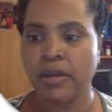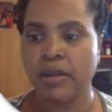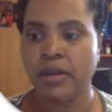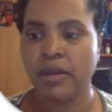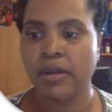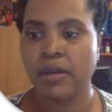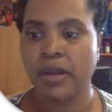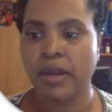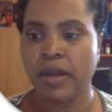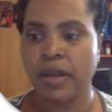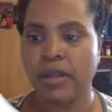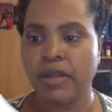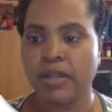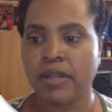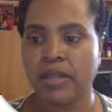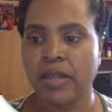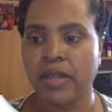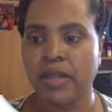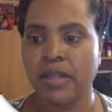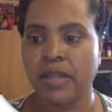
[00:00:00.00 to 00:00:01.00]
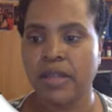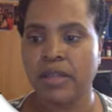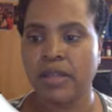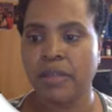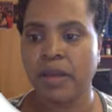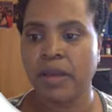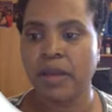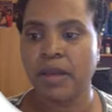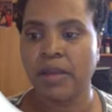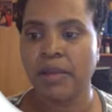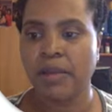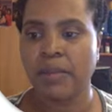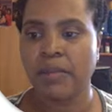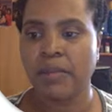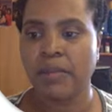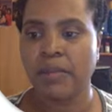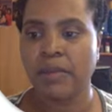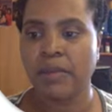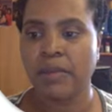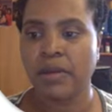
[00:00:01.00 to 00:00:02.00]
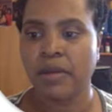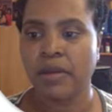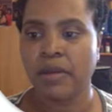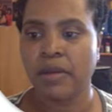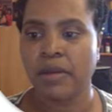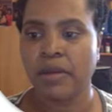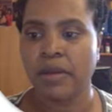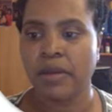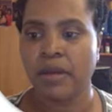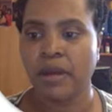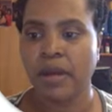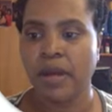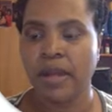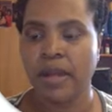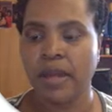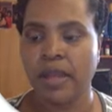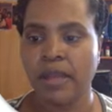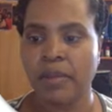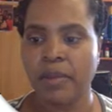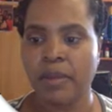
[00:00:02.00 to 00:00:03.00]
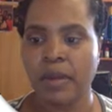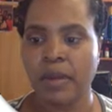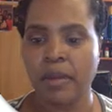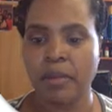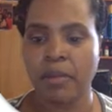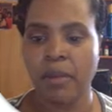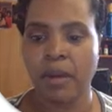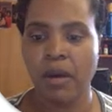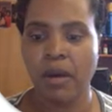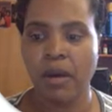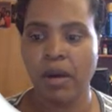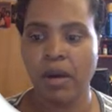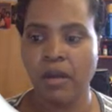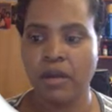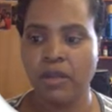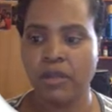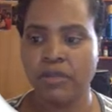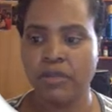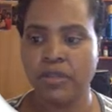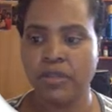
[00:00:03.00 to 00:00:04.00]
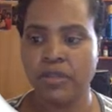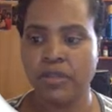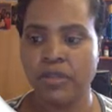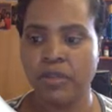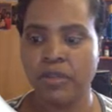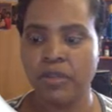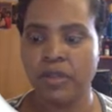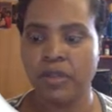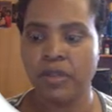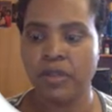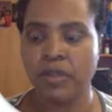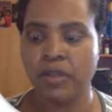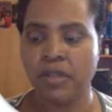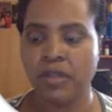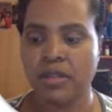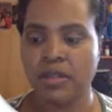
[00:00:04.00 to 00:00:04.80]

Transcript: add a text box. I keep hitting pause for some reason because